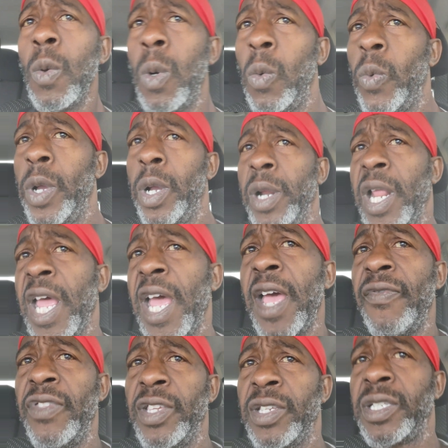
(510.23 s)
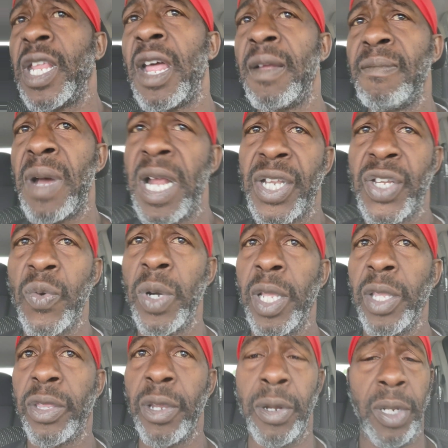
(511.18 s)
well, we're going to have this done by
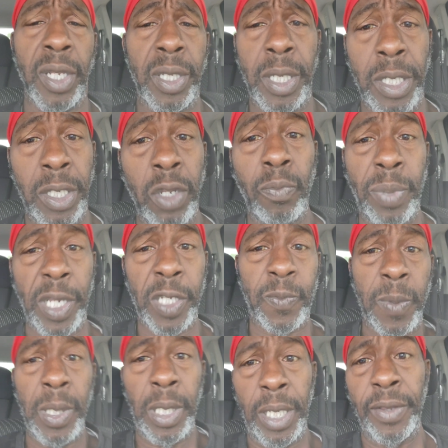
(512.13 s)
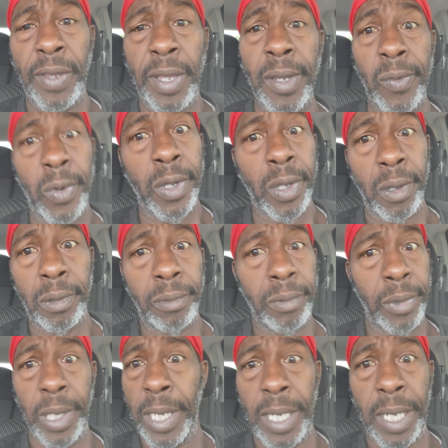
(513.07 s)
2030. Do you best believe they will?
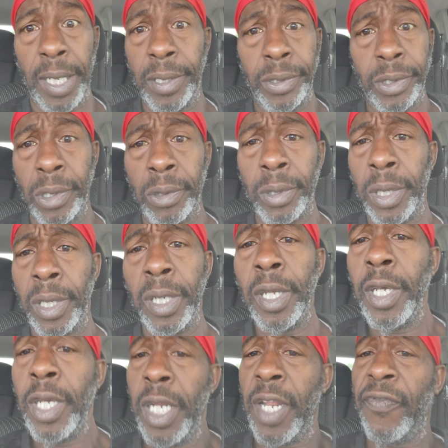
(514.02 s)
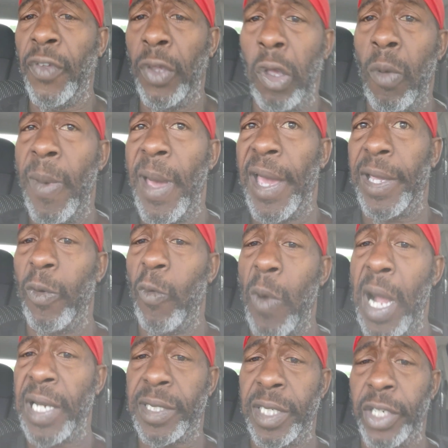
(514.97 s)
They ain't joking. And if you go back and
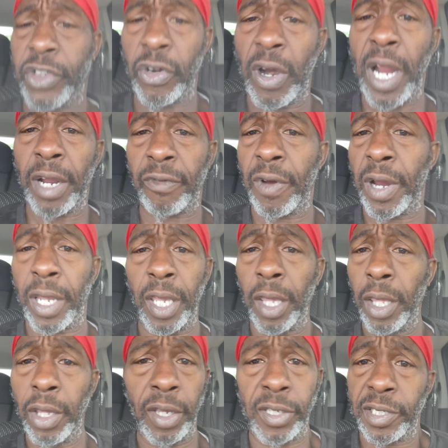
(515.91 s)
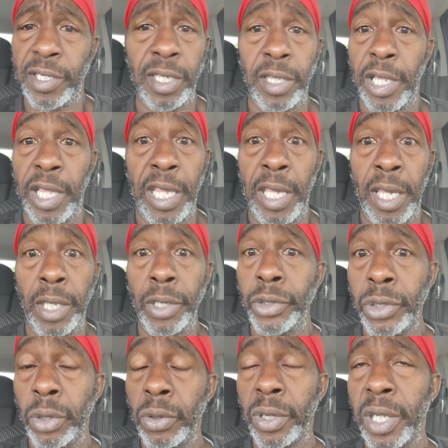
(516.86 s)
watch the track record, you see they
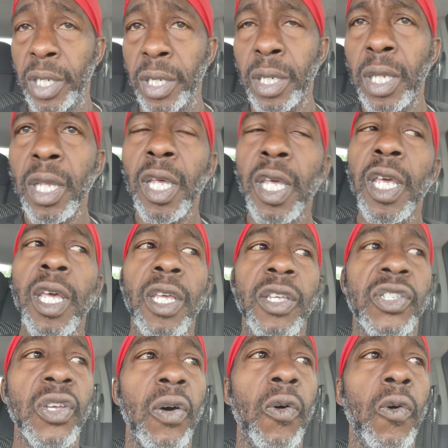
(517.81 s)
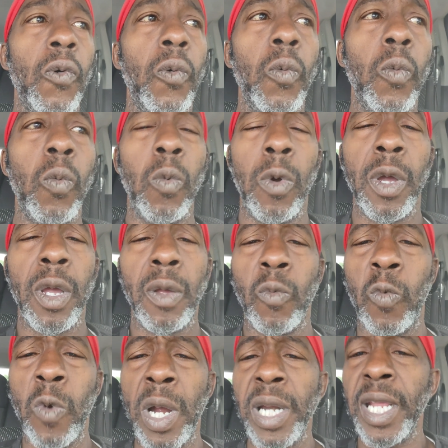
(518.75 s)
ain't joking. So,
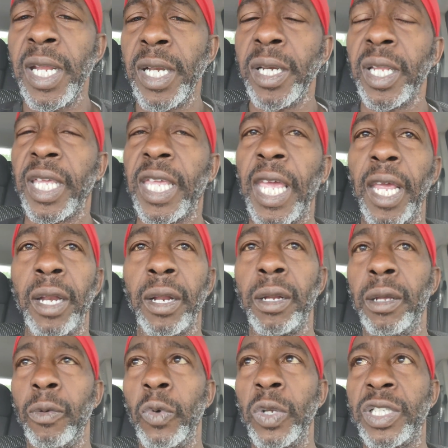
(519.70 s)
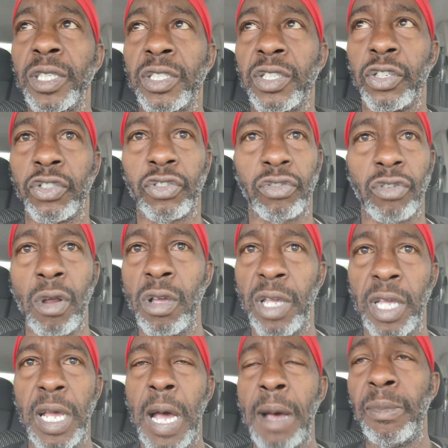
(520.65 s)
one indicator, which is a
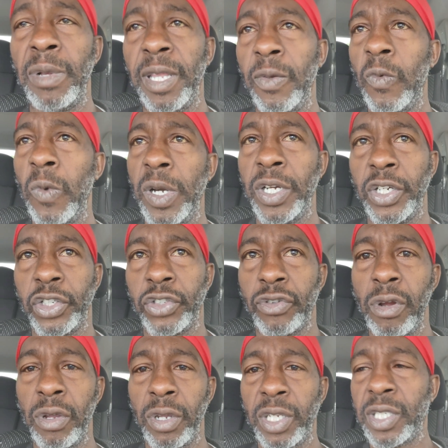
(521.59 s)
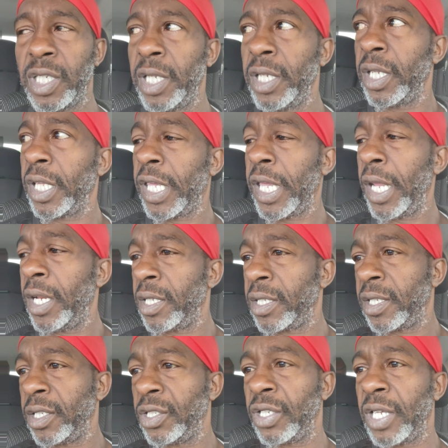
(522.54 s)
strong, I believe one of the strongest
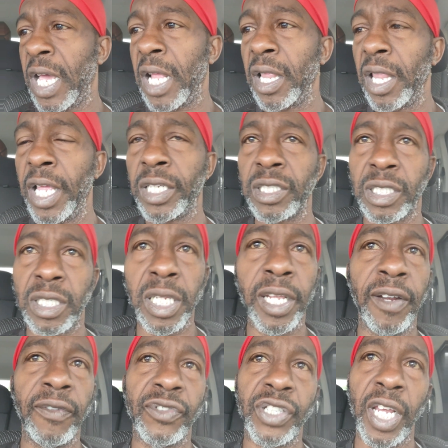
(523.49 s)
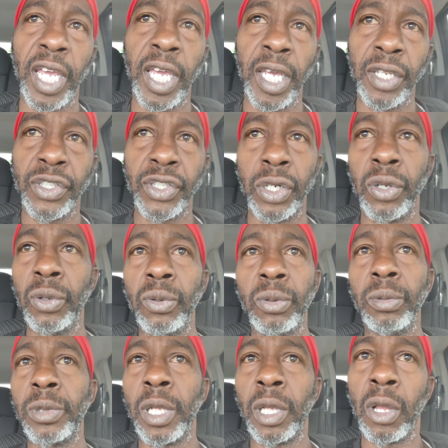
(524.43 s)
indicators, is you got legislative change. You
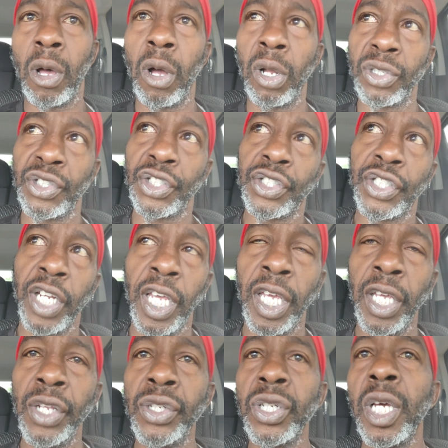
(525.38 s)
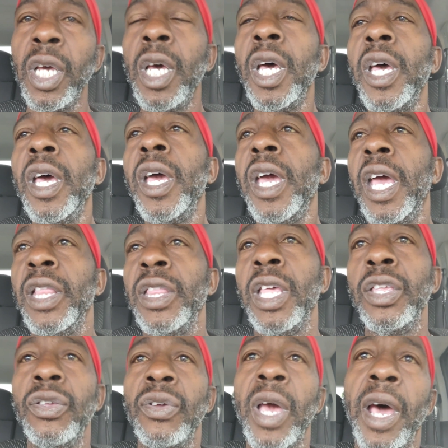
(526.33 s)
know, the laws just change. And
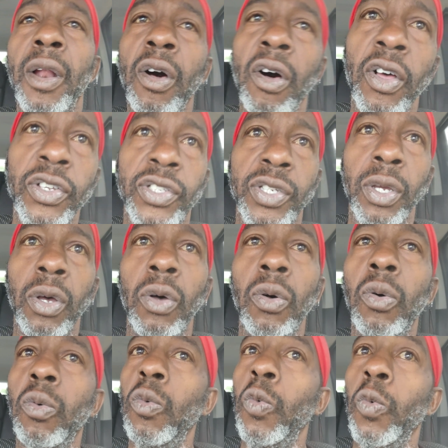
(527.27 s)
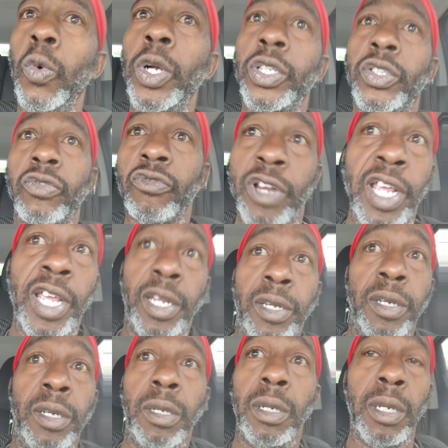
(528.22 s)
then you got also what's
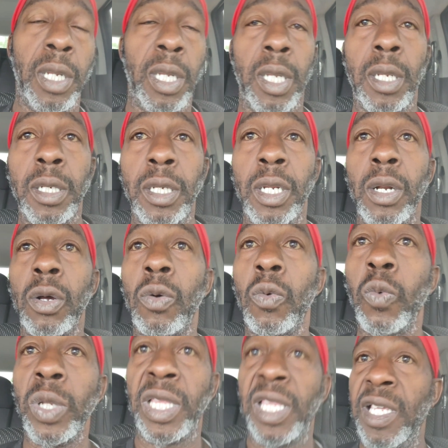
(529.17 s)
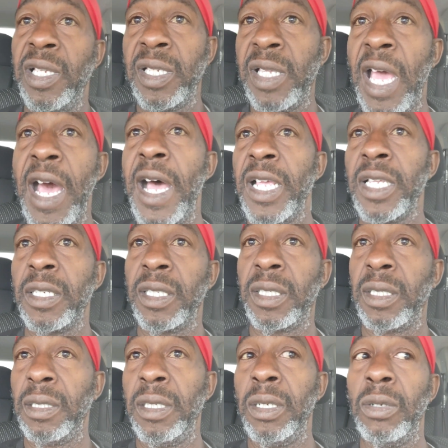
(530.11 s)
written, you know, with these guys
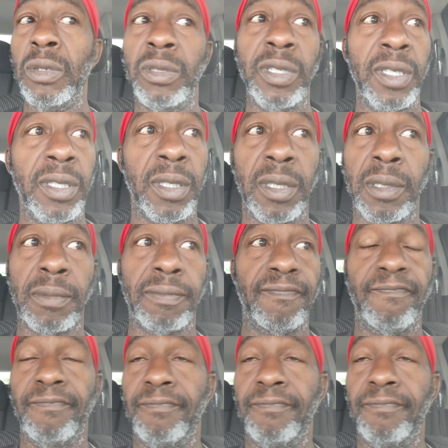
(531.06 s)
is, you know, these